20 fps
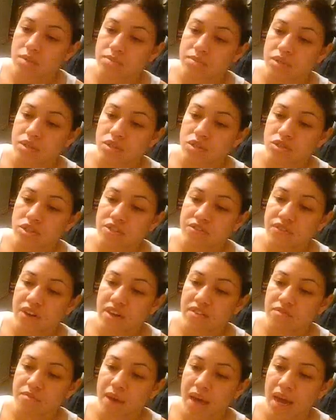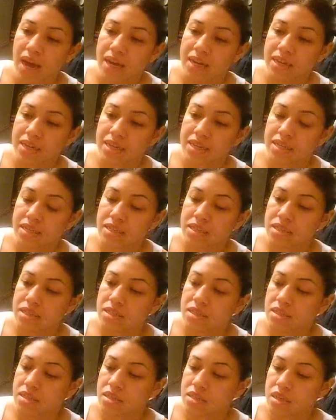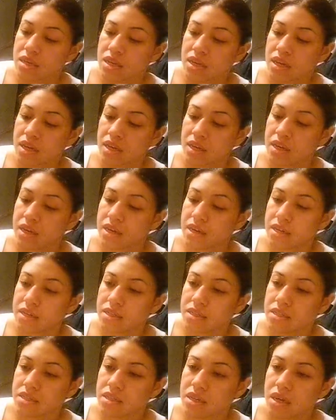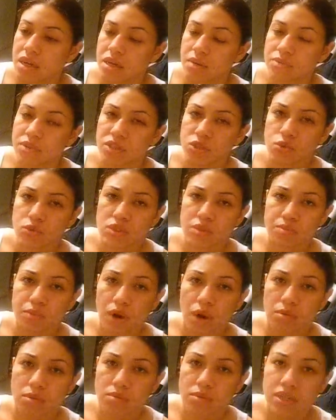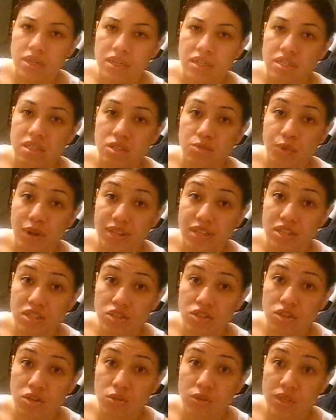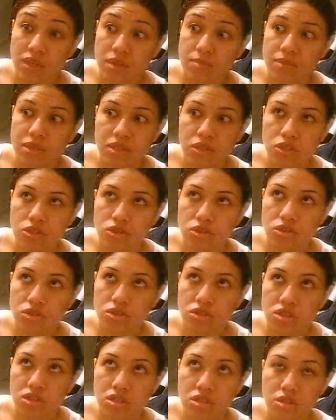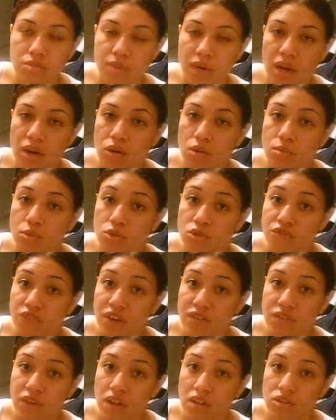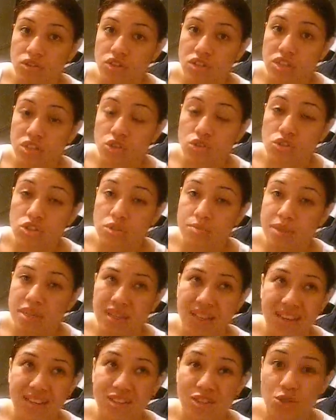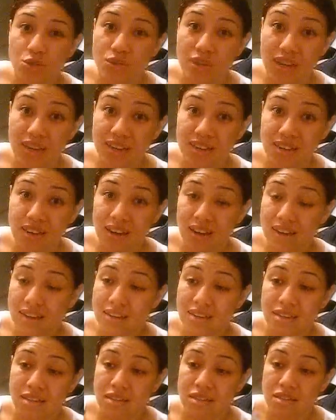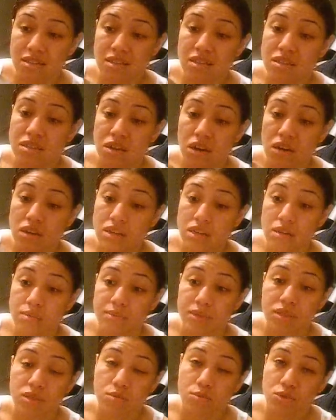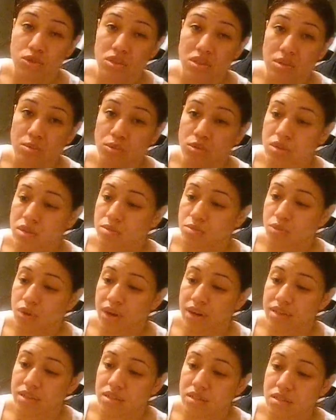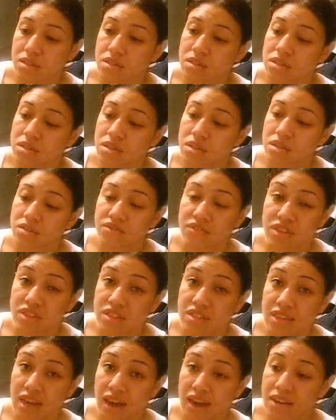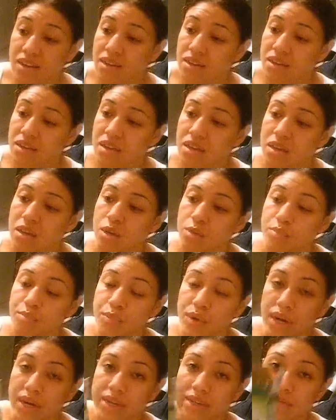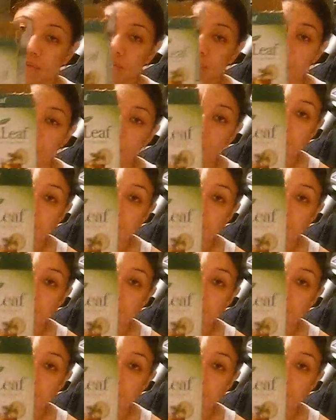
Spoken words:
Comes 35 packets, and this was probably, since prices are going up, this is about almost $5. It used to be like $2.99, and it's gone up. It's almost doubled in price. Very sad. But